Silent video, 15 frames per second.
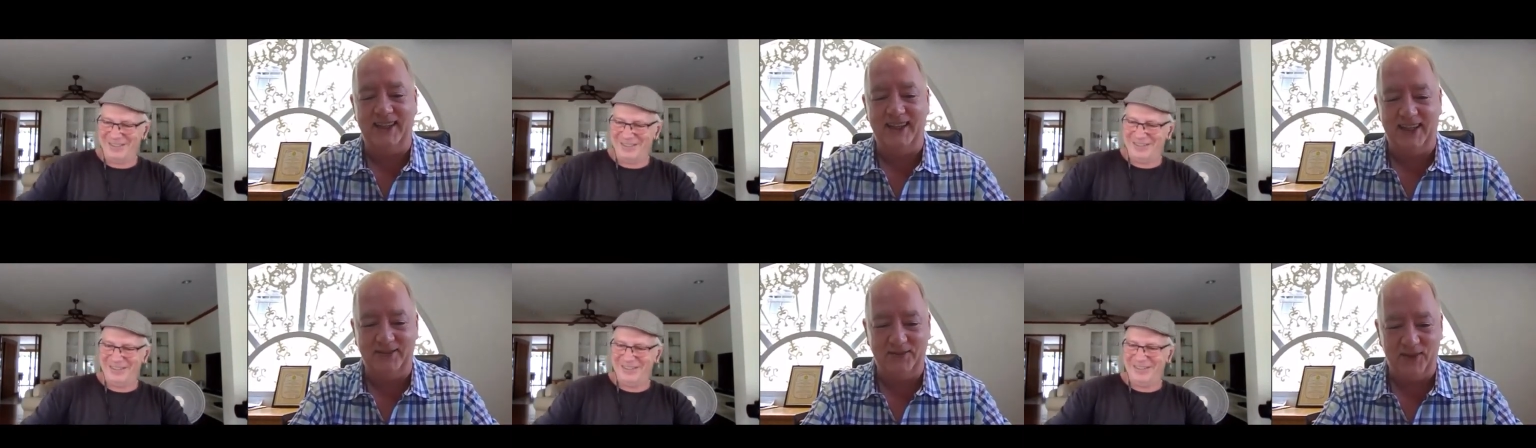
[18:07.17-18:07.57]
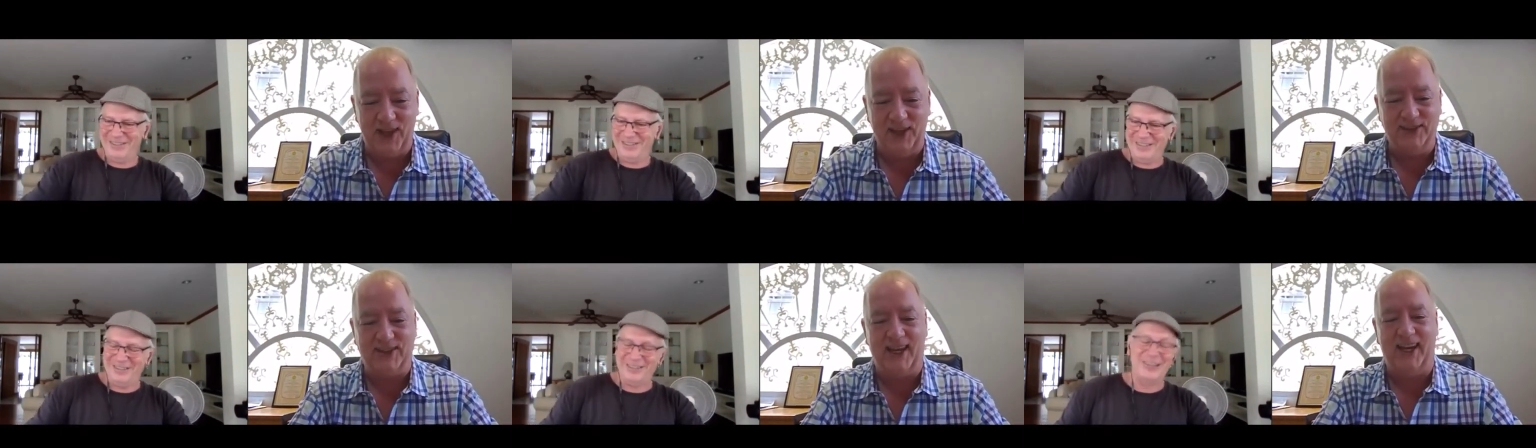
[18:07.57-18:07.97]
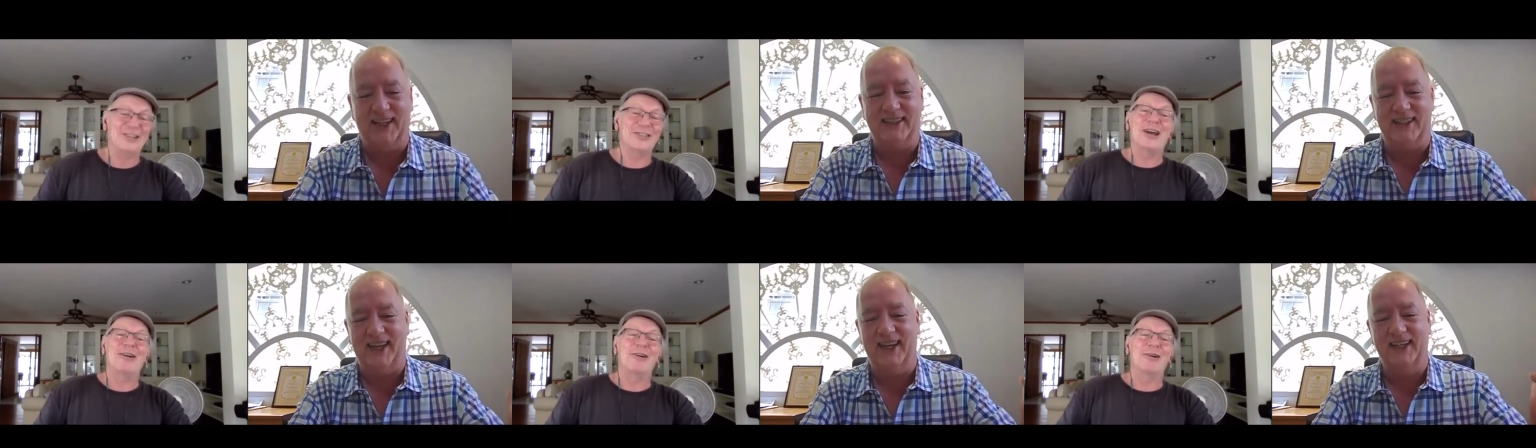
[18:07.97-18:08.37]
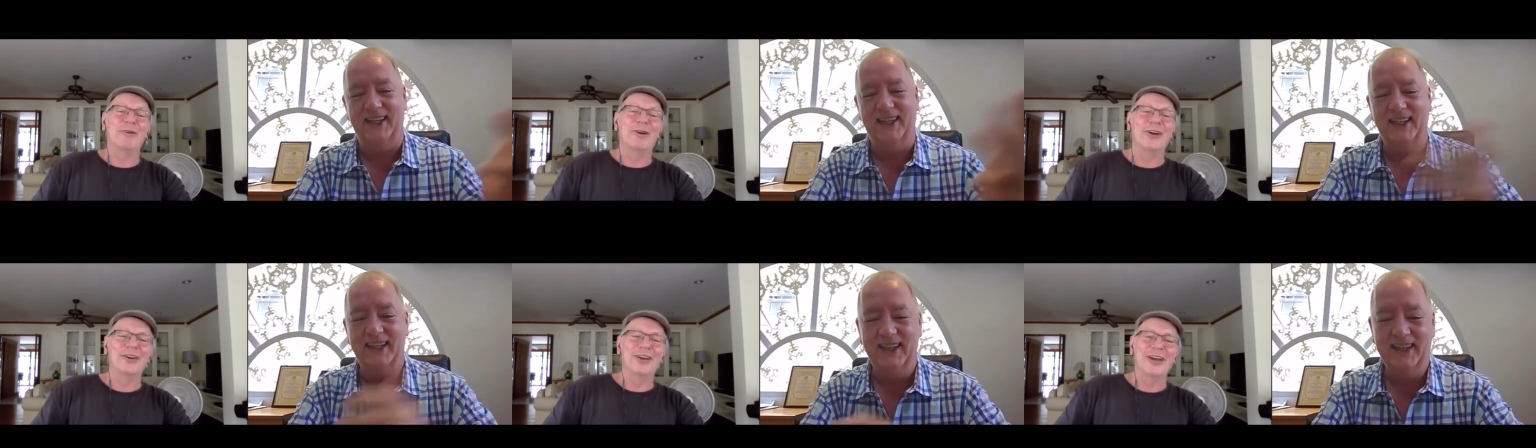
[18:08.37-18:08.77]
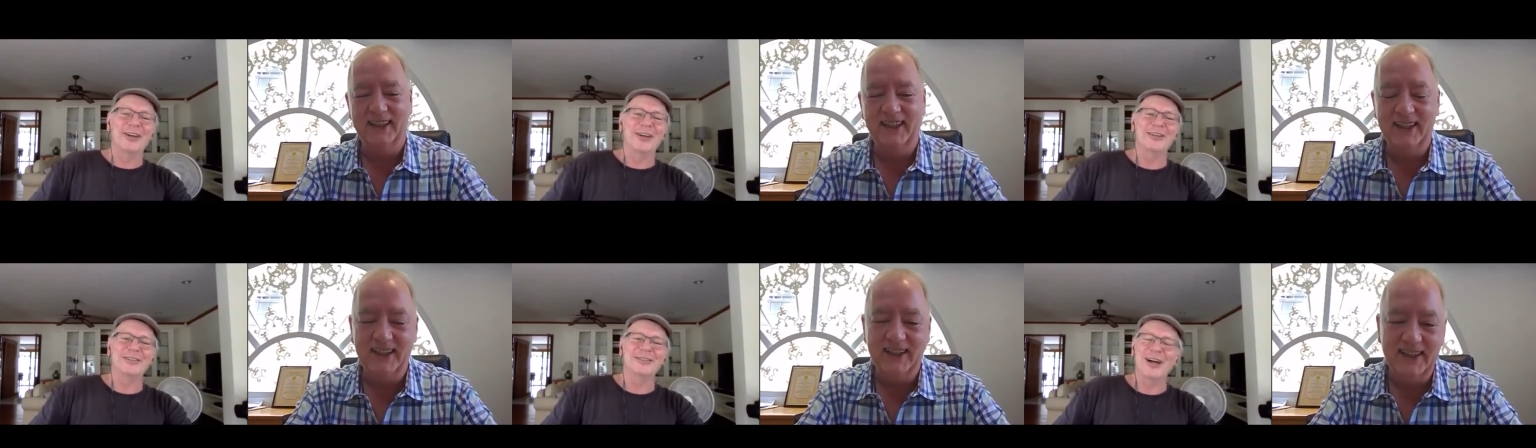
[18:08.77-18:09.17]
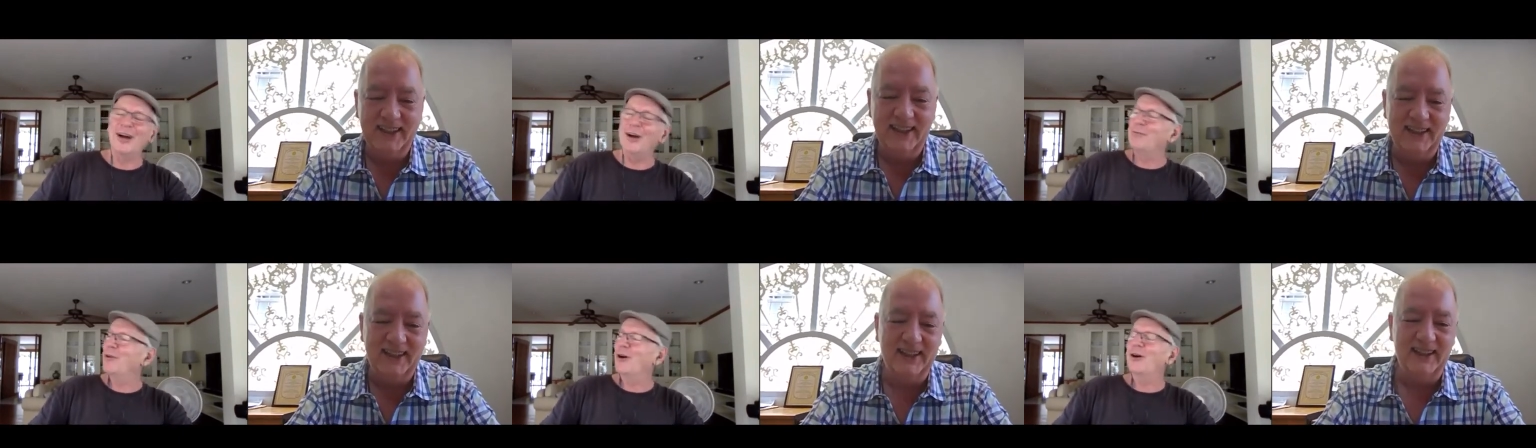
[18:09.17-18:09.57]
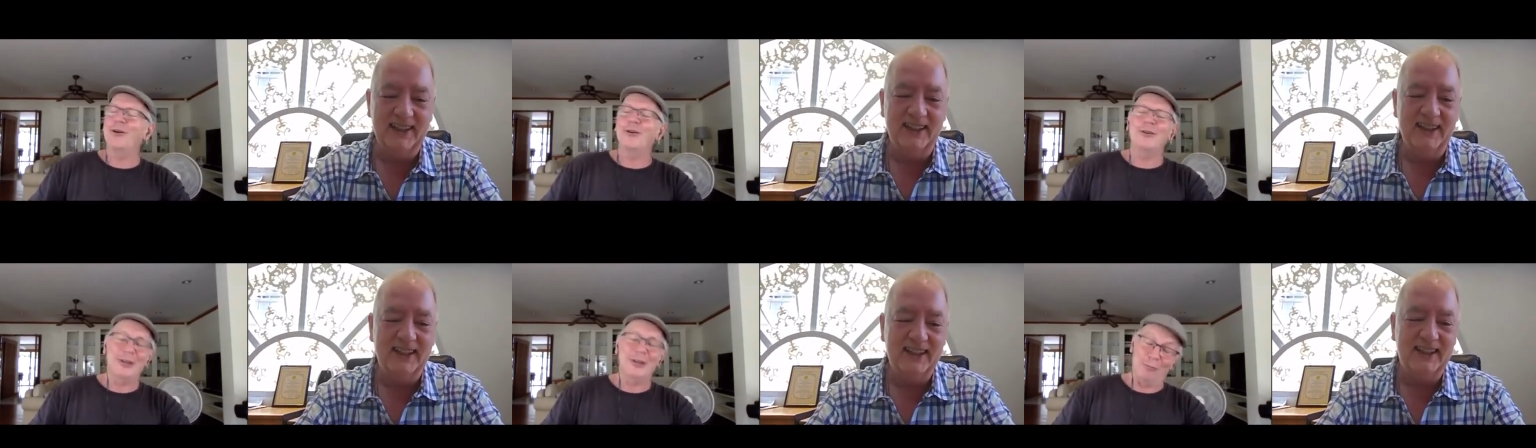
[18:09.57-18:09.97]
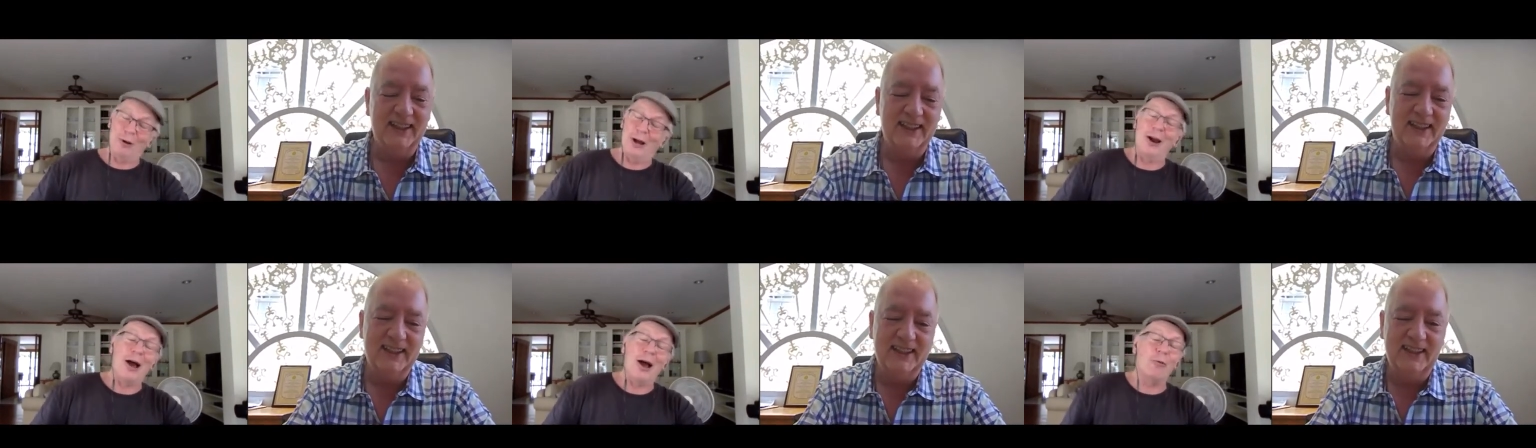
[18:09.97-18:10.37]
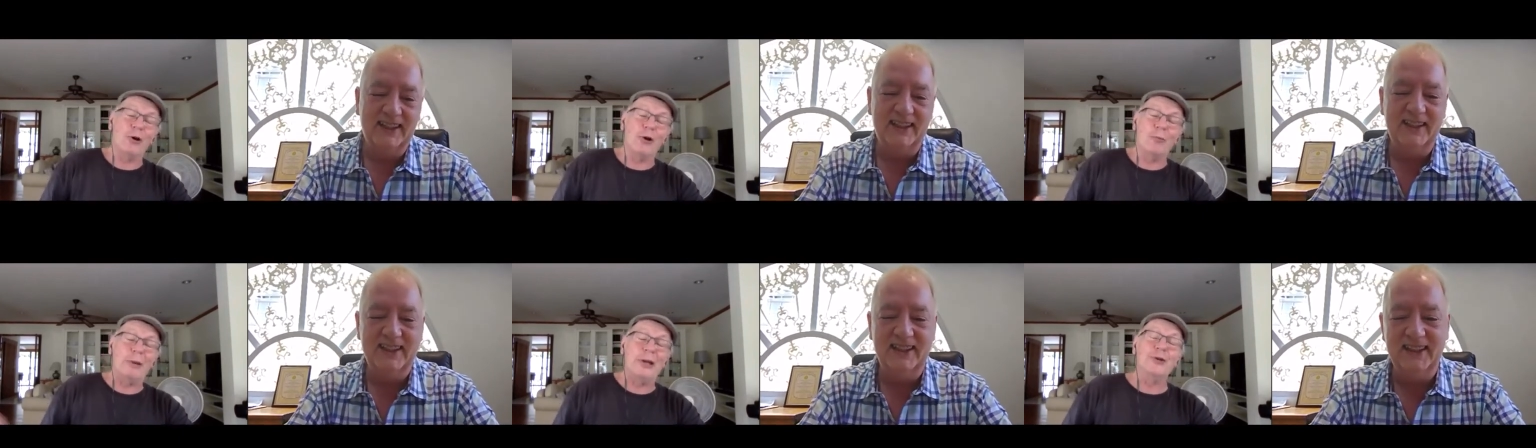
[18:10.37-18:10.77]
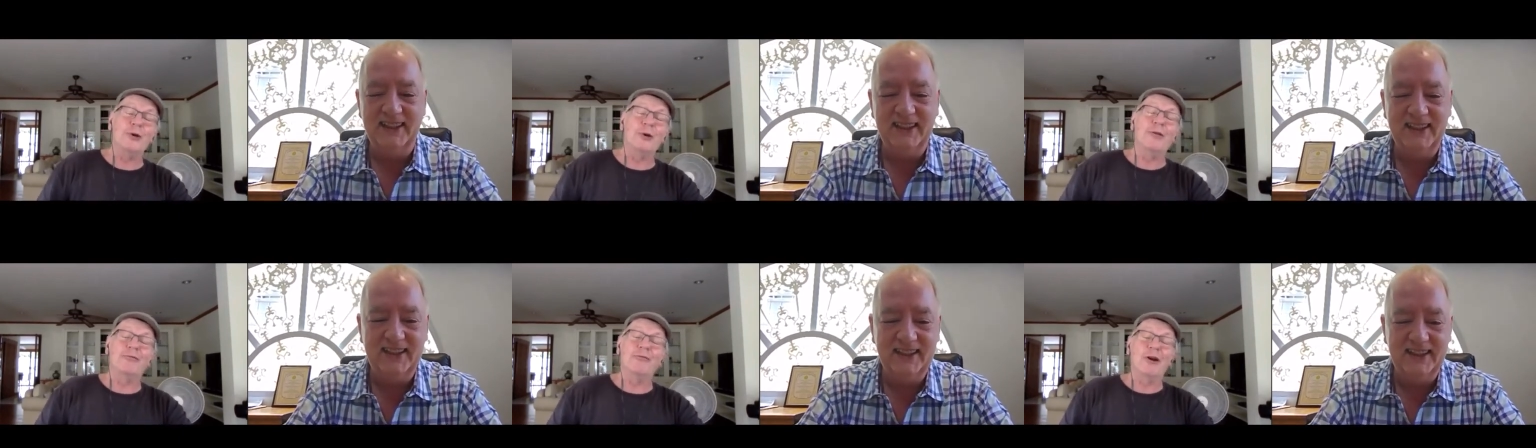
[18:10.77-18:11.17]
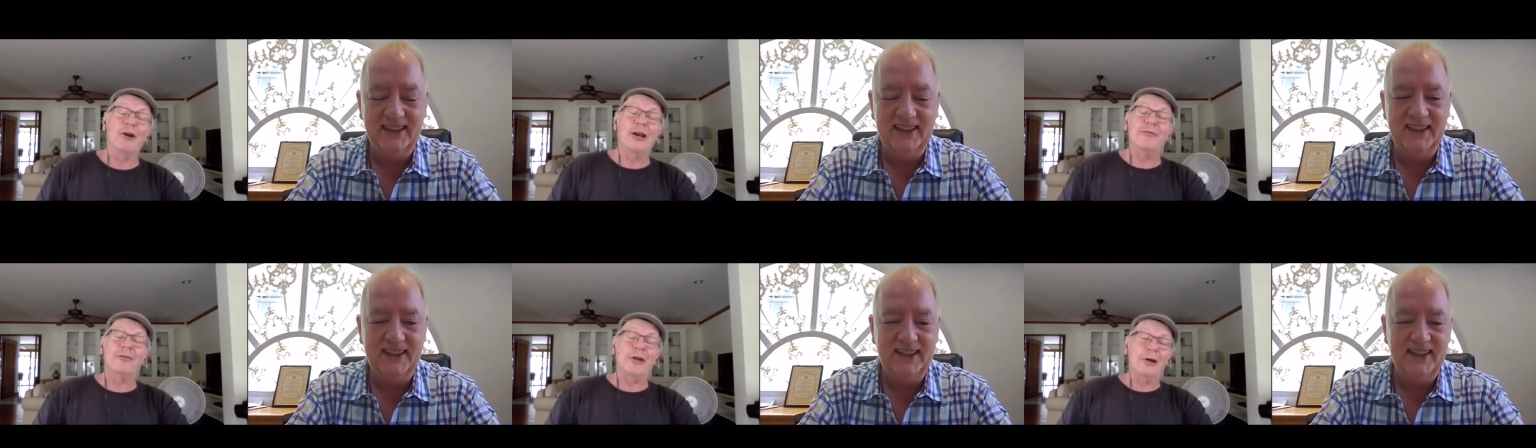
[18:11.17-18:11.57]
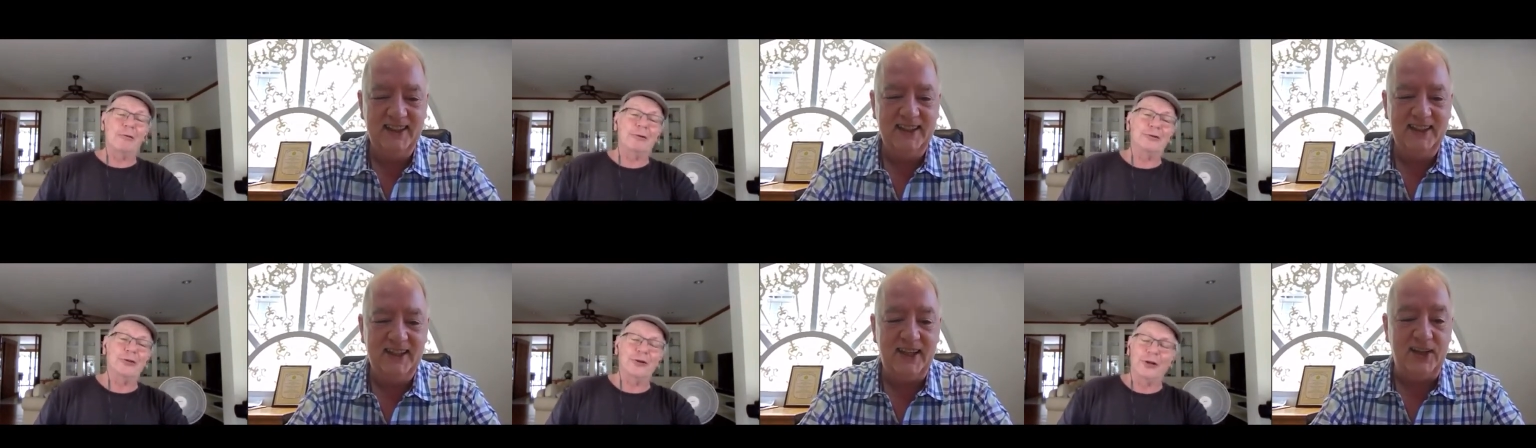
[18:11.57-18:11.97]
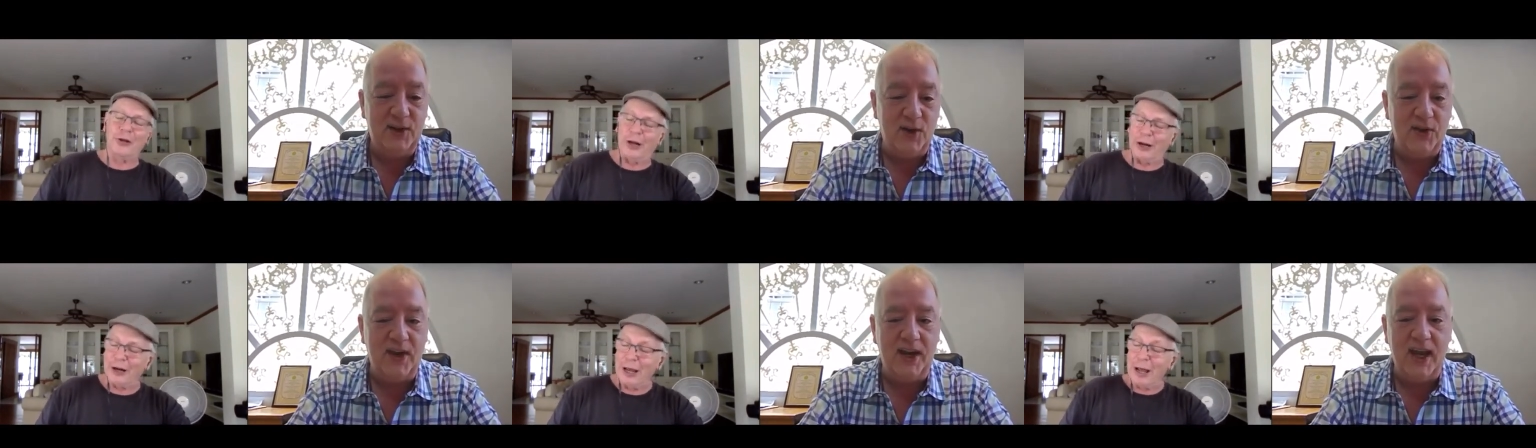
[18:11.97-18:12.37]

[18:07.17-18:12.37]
Speaker 1: the Welsh. They're terrible, aren't they? I'm not. Yeah, well, I would have been doing it for a living. I was good at it.